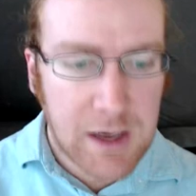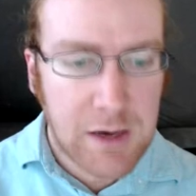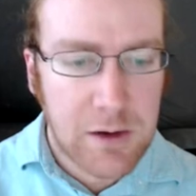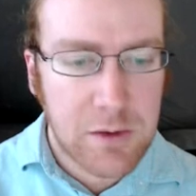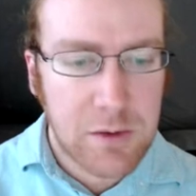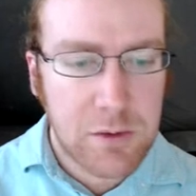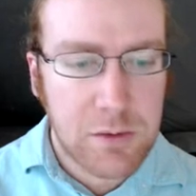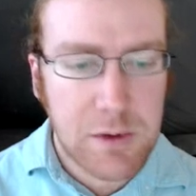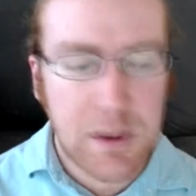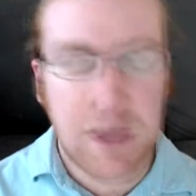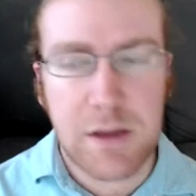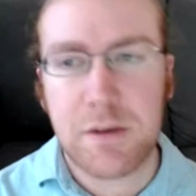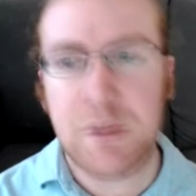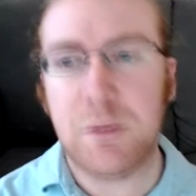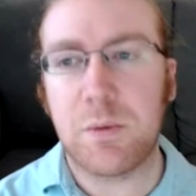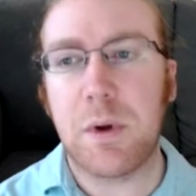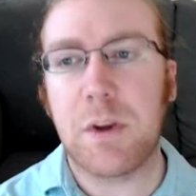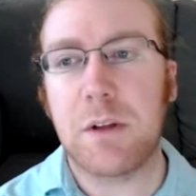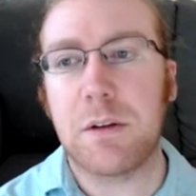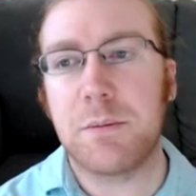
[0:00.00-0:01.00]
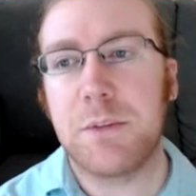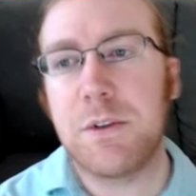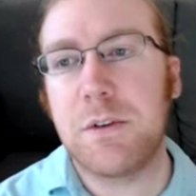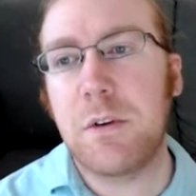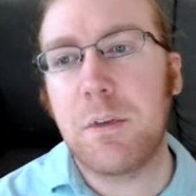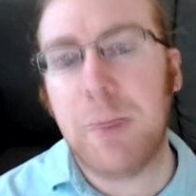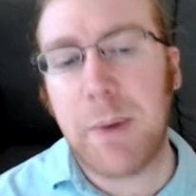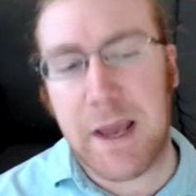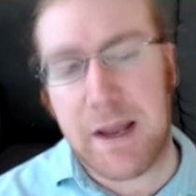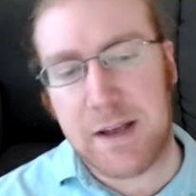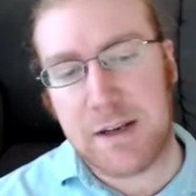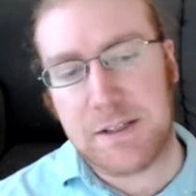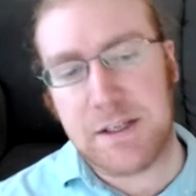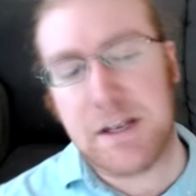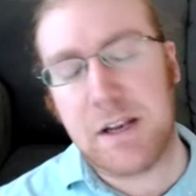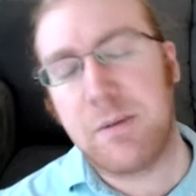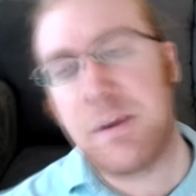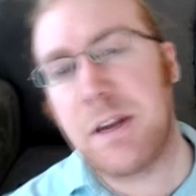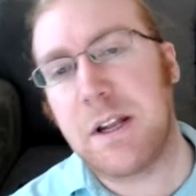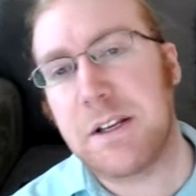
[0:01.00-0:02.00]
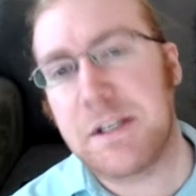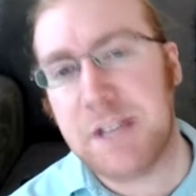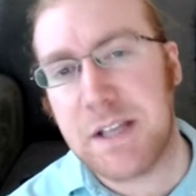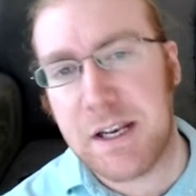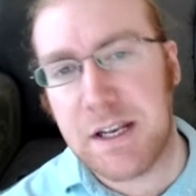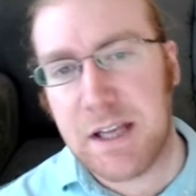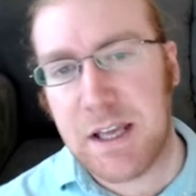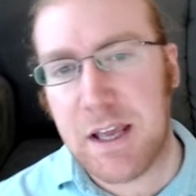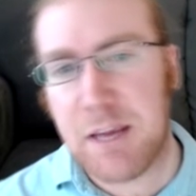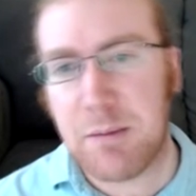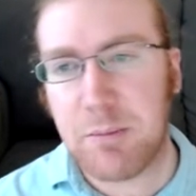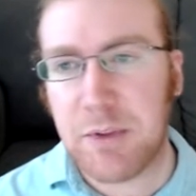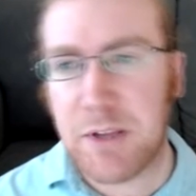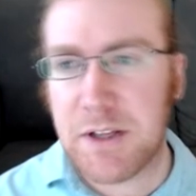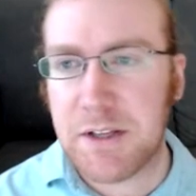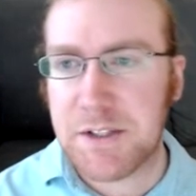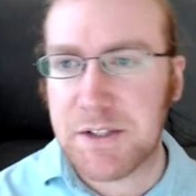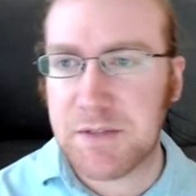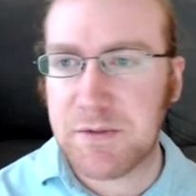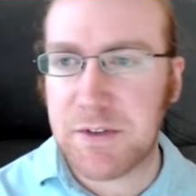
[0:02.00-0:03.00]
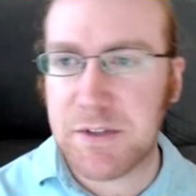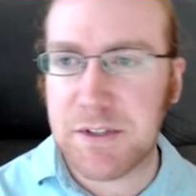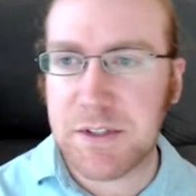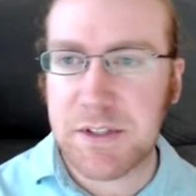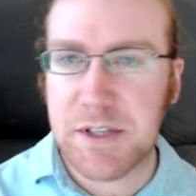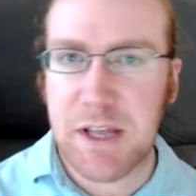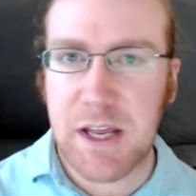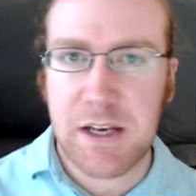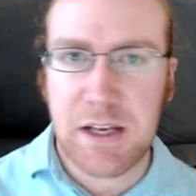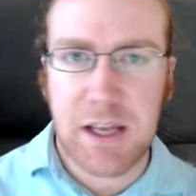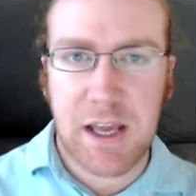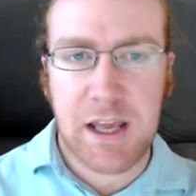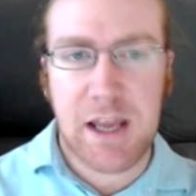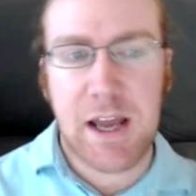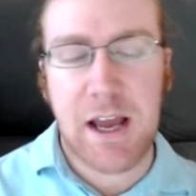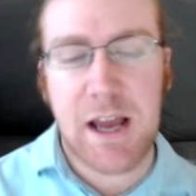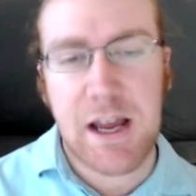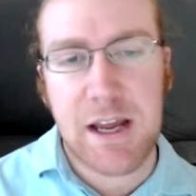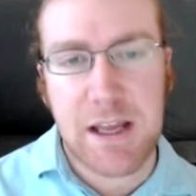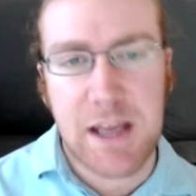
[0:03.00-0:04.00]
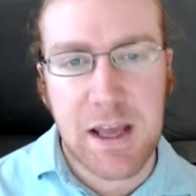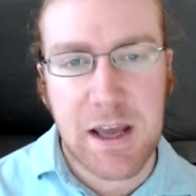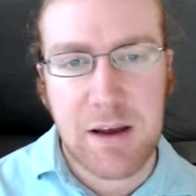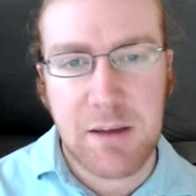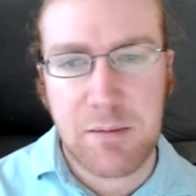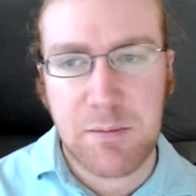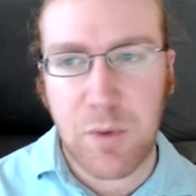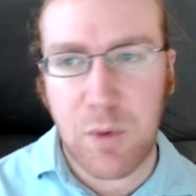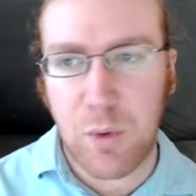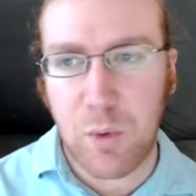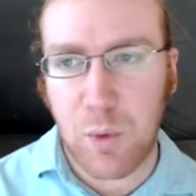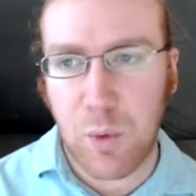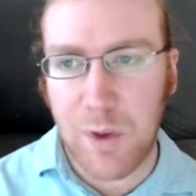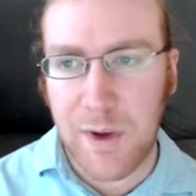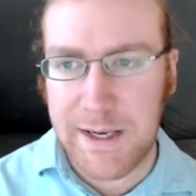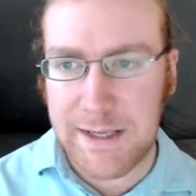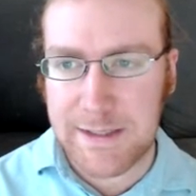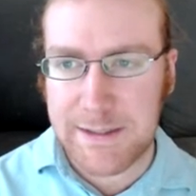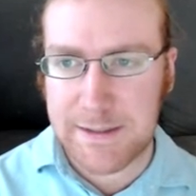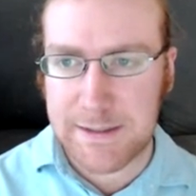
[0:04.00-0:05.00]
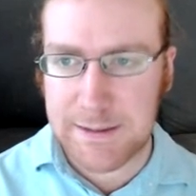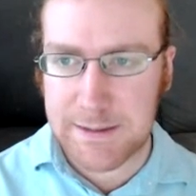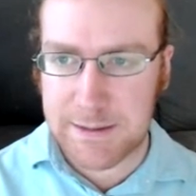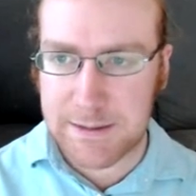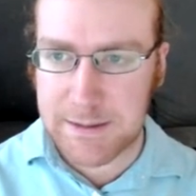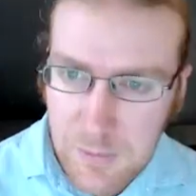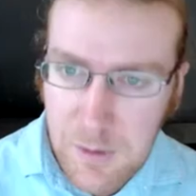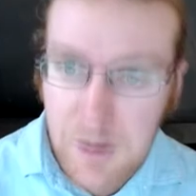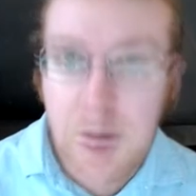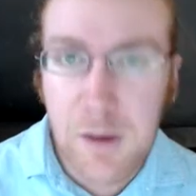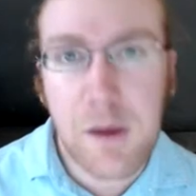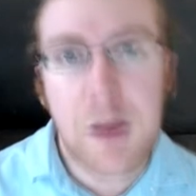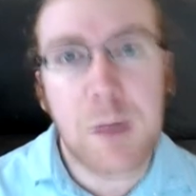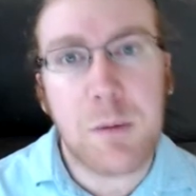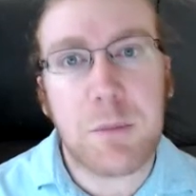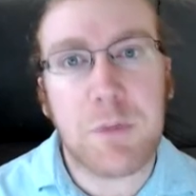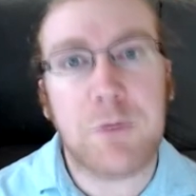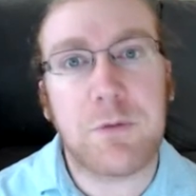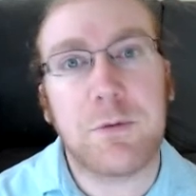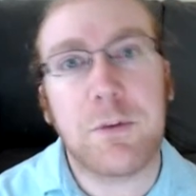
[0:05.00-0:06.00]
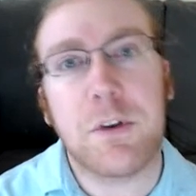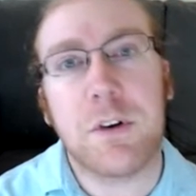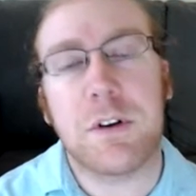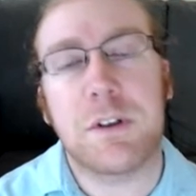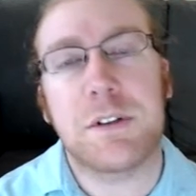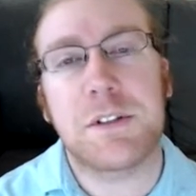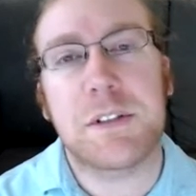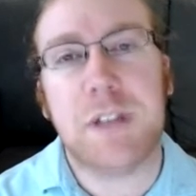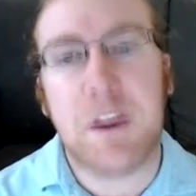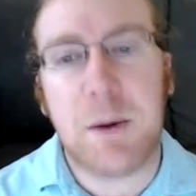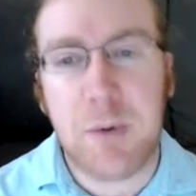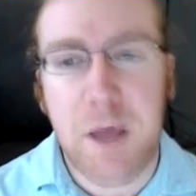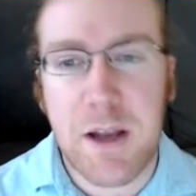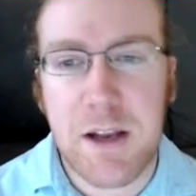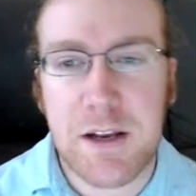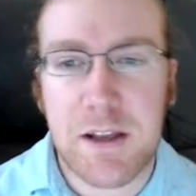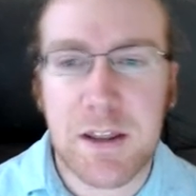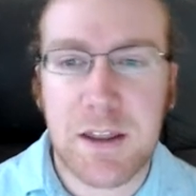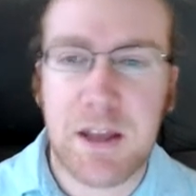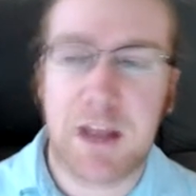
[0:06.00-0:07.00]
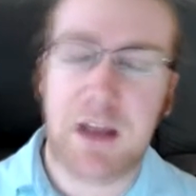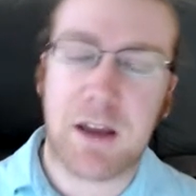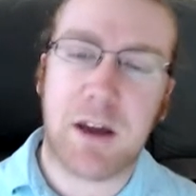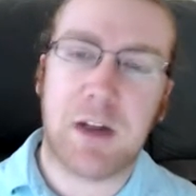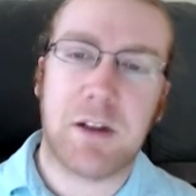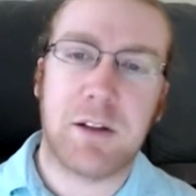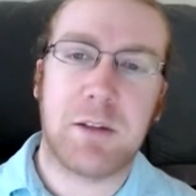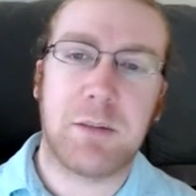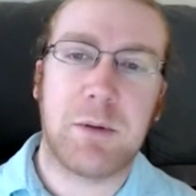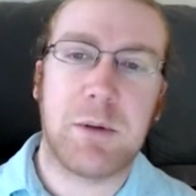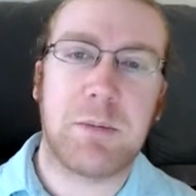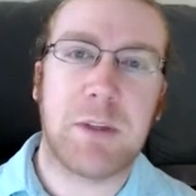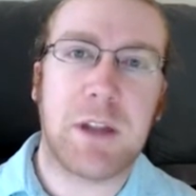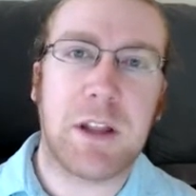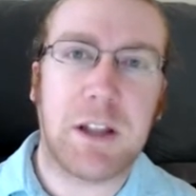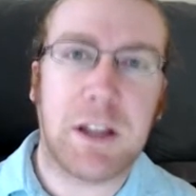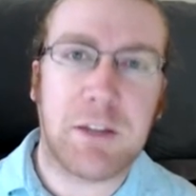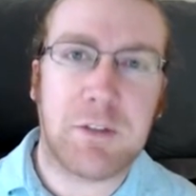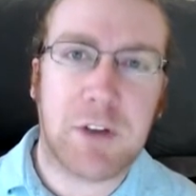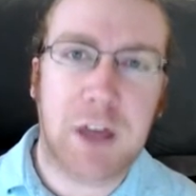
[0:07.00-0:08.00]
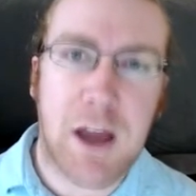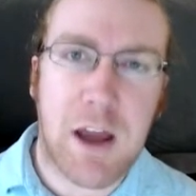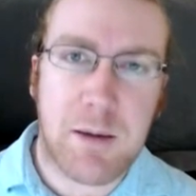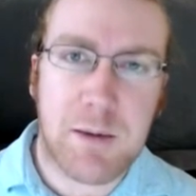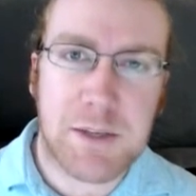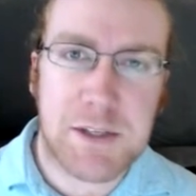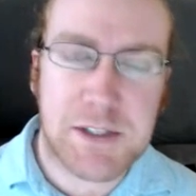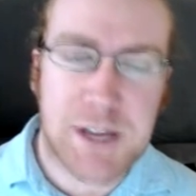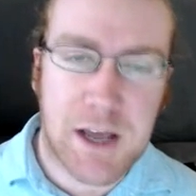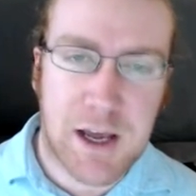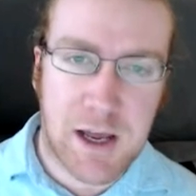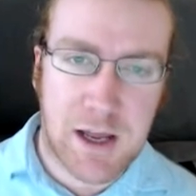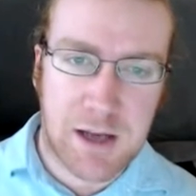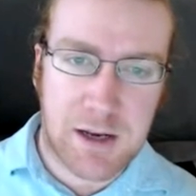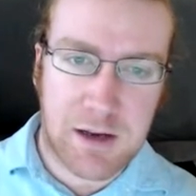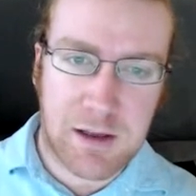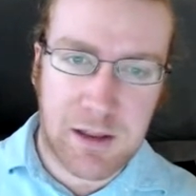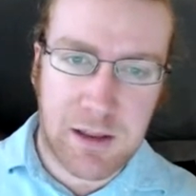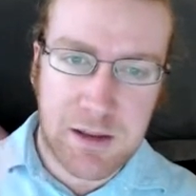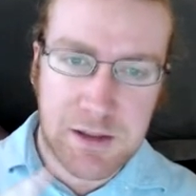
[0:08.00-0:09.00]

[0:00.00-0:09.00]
Hello and welcome to GoPanda. Today we got a 10k plus versus 10k. I am white. But first, I wanted to thank all the people that left comments on